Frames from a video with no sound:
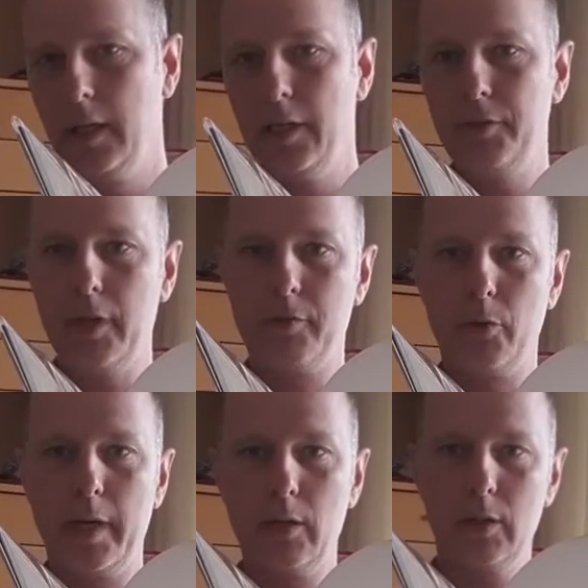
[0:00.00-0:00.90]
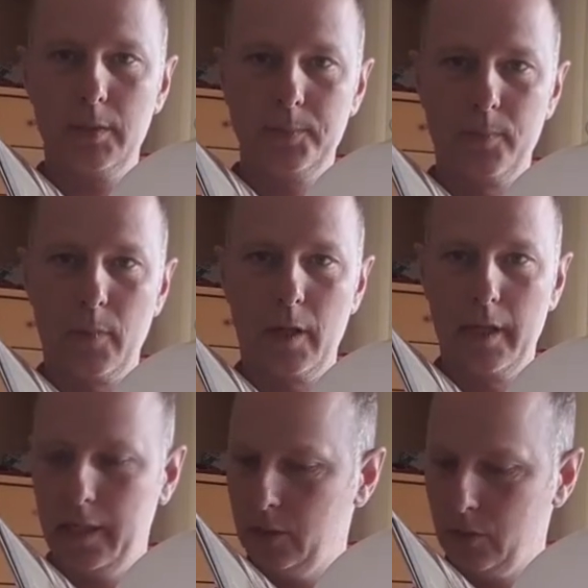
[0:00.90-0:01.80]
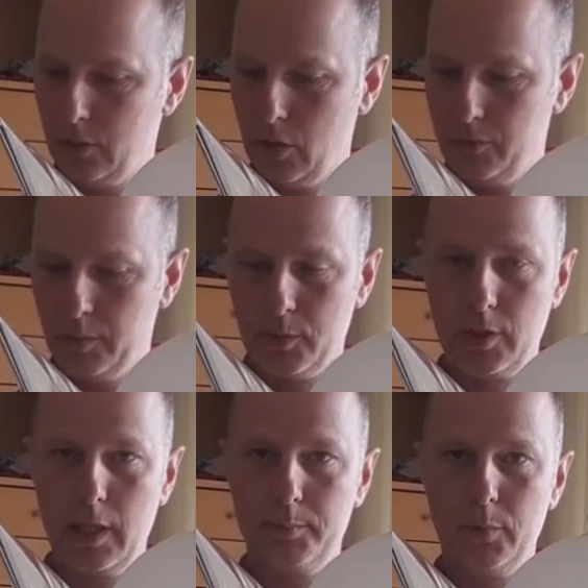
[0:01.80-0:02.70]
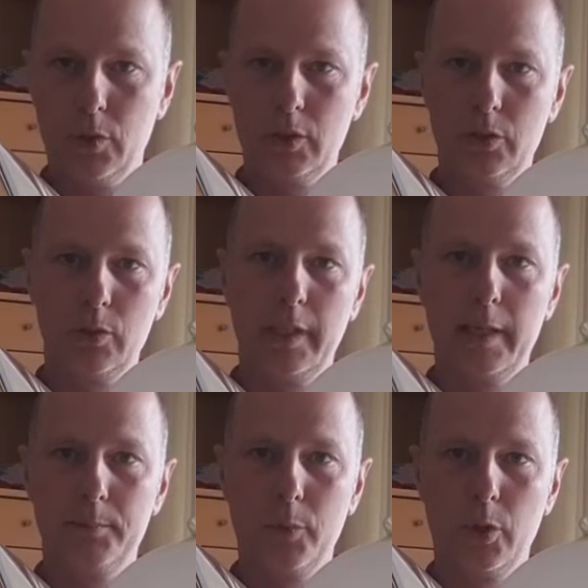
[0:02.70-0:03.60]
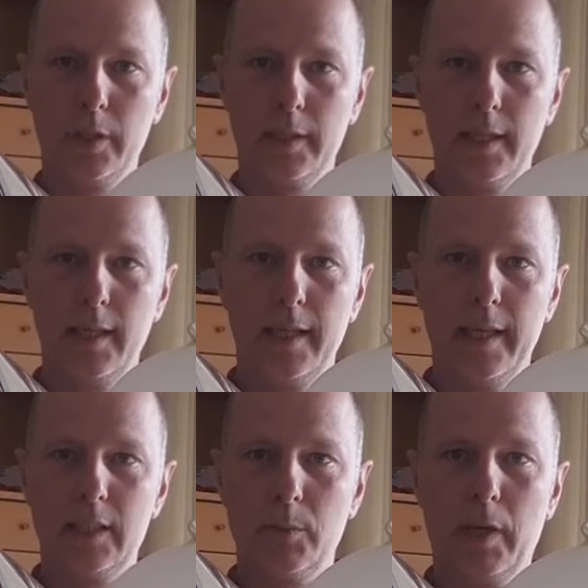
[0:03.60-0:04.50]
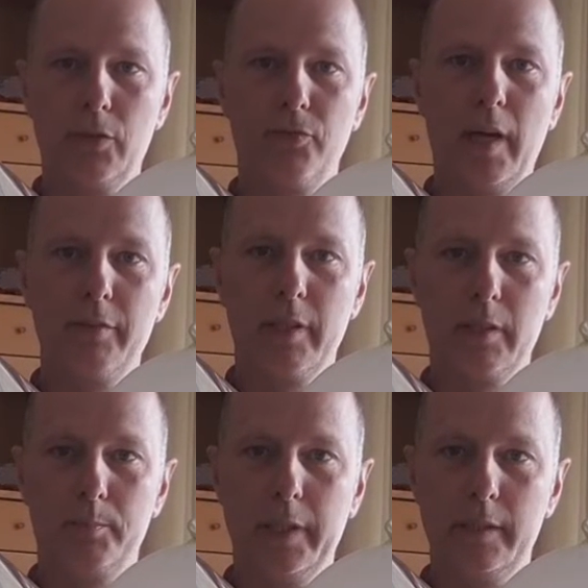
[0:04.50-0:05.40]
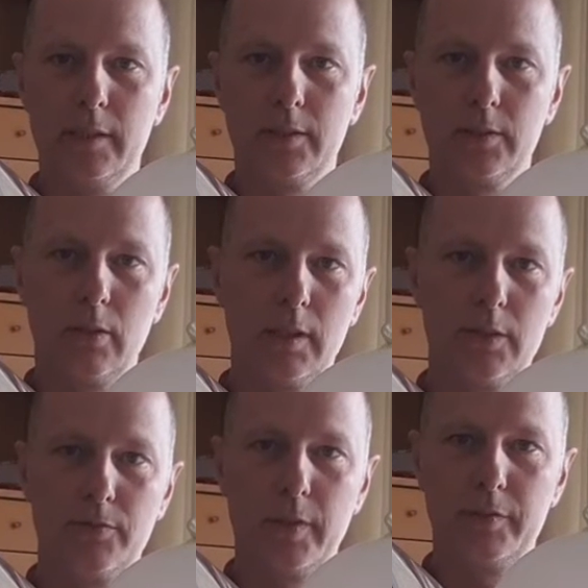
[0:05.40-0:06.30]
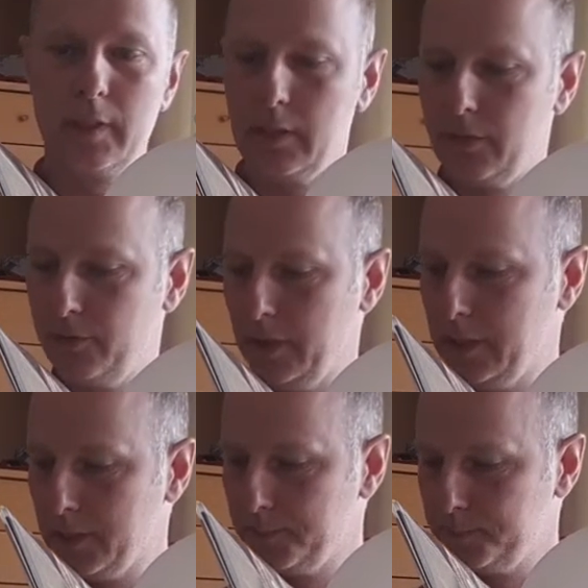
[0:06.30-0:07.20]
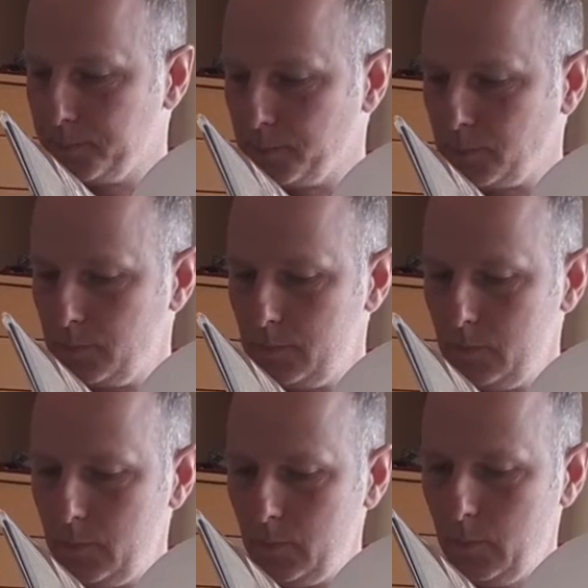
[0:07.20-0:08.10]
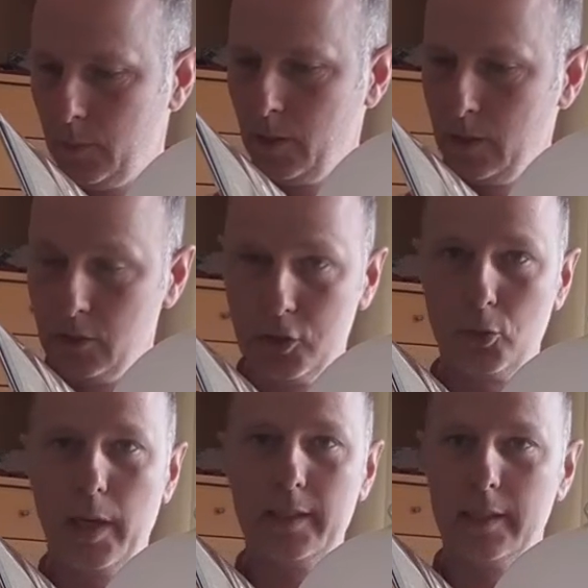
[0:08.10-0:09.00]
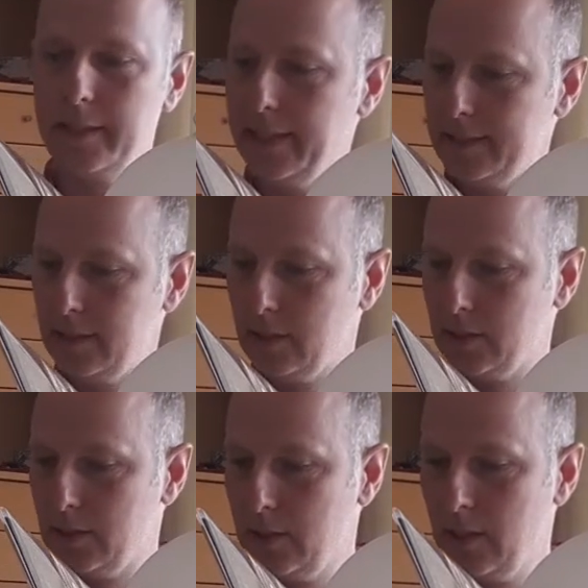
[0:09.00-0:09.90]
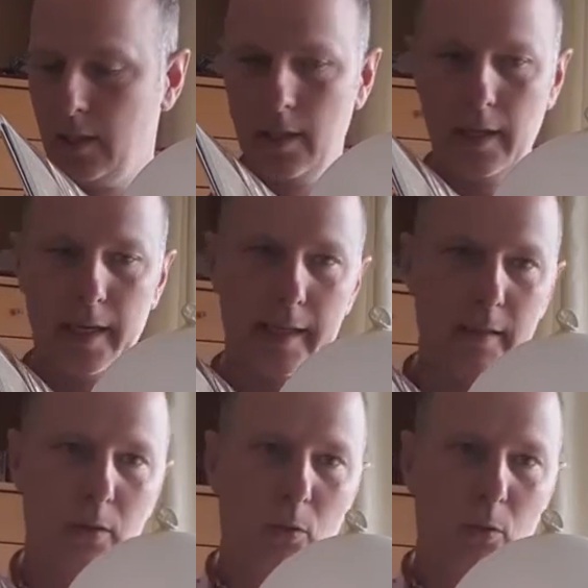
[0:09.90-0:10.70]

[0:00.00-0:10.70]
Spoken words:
If you have a record and you go from the start point to the end point, it's about 500 meters, so that's 1500 feet. That's quite a distance. And